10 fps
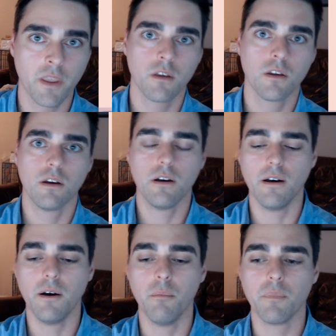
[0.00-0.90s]

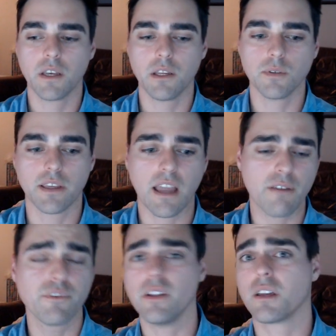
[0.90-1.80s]
And he was like, I
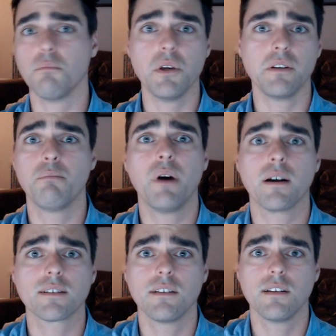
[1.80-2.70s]
feel like
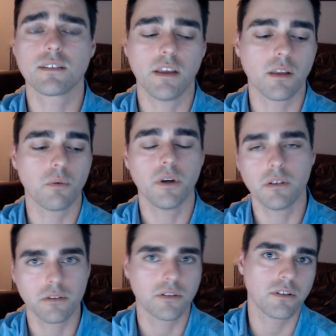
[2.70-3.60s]
$1,000,000. And it's like, well,
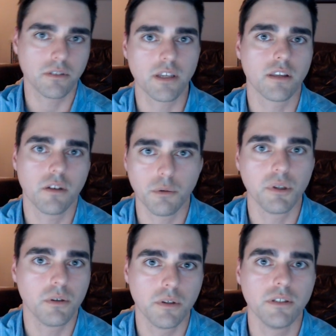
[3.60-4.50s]
you're still taking
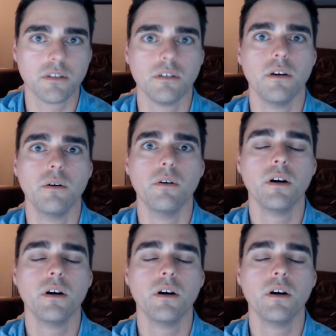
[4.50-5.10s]
opioids, you know.